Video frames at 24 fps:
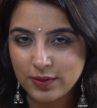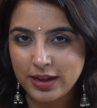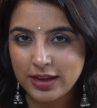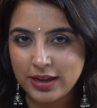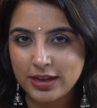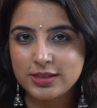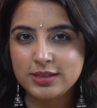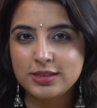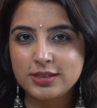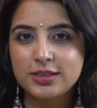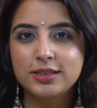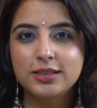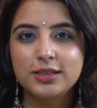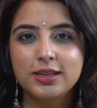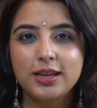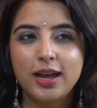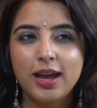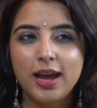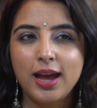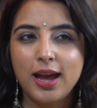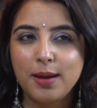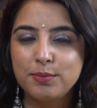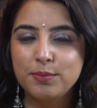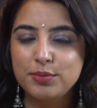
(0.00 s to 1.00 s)
is
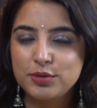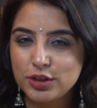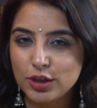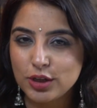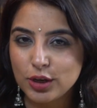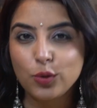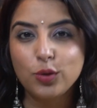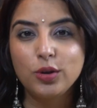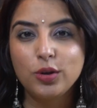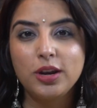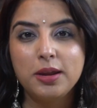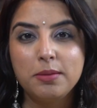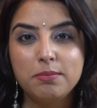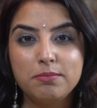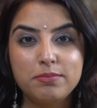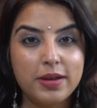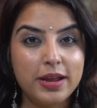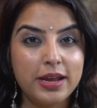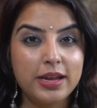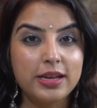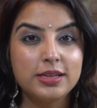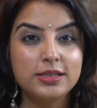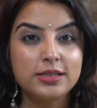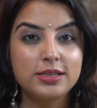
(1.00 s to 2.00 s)
absolutely
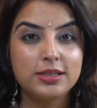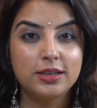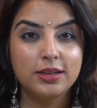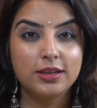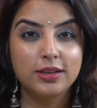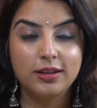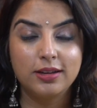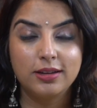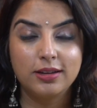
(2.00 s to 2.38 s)
based